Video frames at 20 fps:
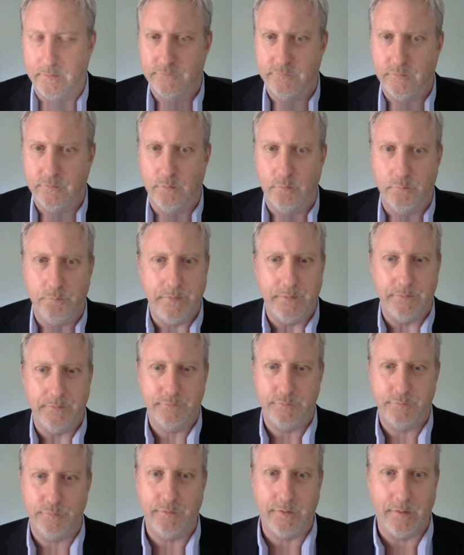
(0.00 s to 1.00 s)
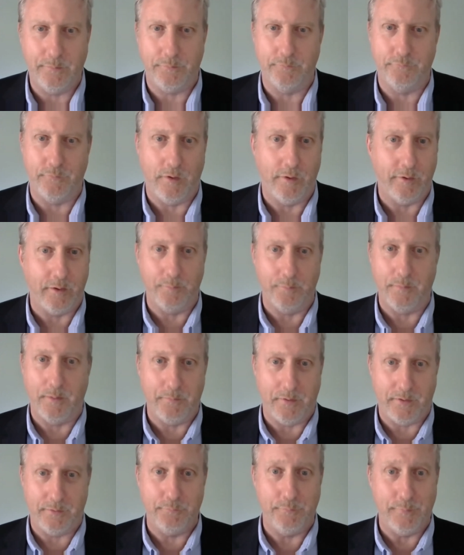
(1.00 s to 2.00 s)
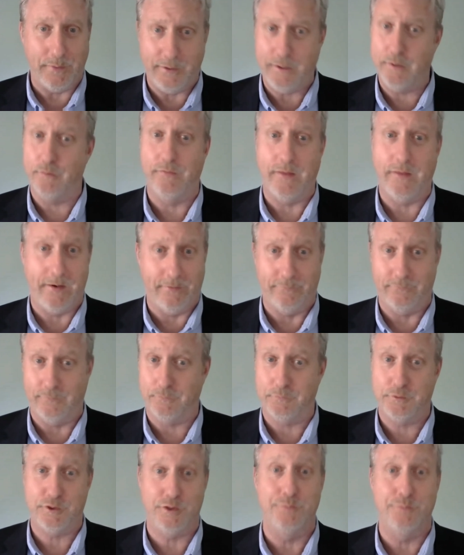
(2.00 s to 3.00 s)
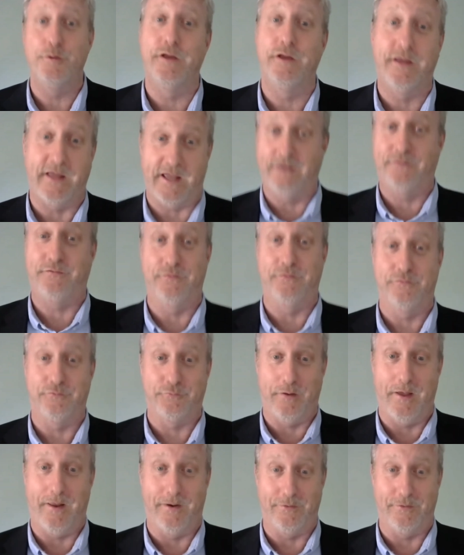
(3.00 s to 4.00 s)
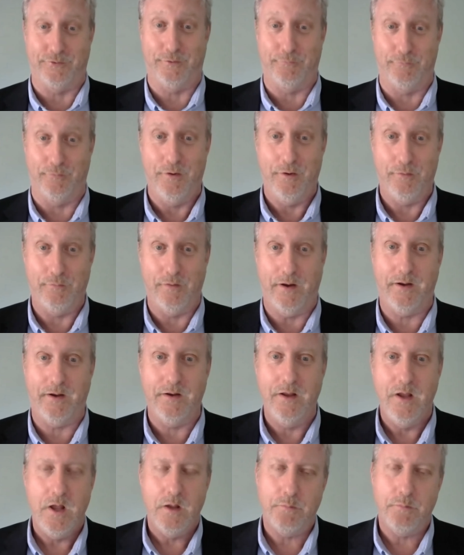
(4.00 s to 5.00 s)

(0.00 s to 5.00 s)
So, I mean, turning up the volume, we might hear that as a communication strategy, right?